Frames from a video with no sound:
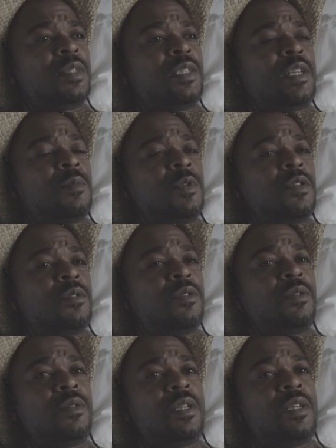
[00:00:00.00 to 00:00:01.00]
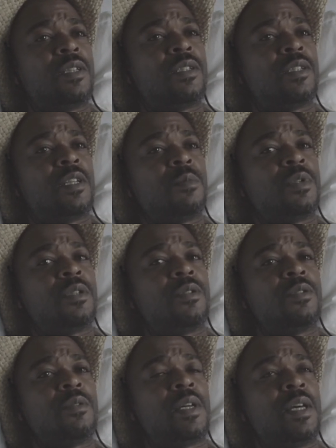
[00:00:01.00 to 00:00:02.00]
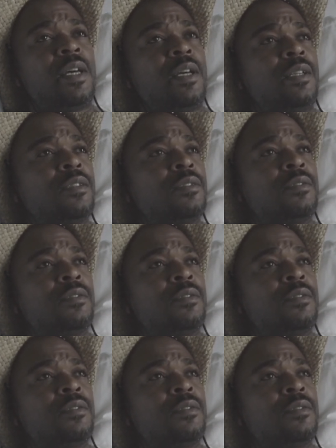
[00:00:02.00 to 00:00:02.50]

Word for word: telling them you're gonna do this, telling them you're gonna do that.